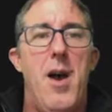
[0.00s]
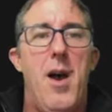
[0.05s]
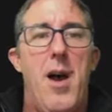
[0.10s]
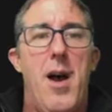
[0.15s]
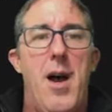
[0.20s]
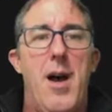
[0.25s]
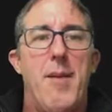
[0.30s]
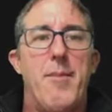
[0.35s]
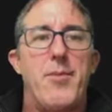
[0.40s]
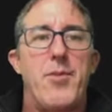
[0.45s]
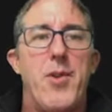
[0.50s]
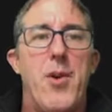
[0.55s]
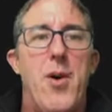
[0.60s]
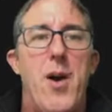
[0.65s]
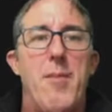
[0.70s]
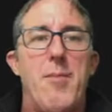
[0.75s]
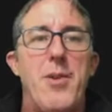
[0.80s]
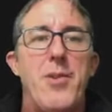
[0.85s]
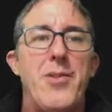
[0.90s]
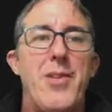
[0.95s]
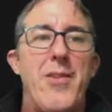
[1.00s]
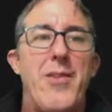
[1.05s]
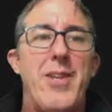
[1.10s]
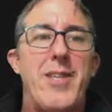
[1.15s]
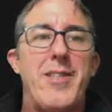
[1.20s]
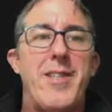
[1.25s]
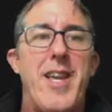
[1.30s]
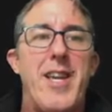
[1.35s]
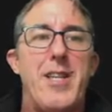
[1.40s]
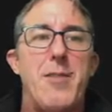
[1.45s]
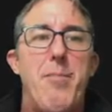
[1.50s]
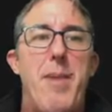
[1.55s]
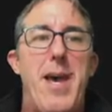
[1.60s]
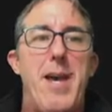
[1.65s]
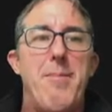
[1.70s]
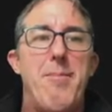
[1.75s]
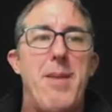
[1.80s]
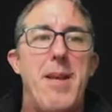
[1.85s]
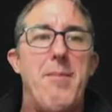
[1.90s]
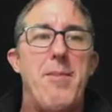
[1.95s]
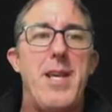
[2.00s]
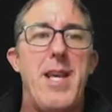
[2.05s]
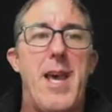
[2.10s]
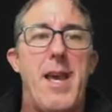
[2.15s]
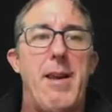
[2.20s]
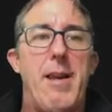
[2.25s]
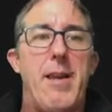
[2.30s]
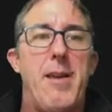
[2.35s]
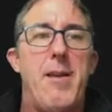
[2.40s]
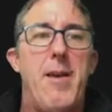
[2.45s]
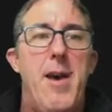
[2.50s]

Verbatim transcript: Um, so I'm using this TextPad BBEdit.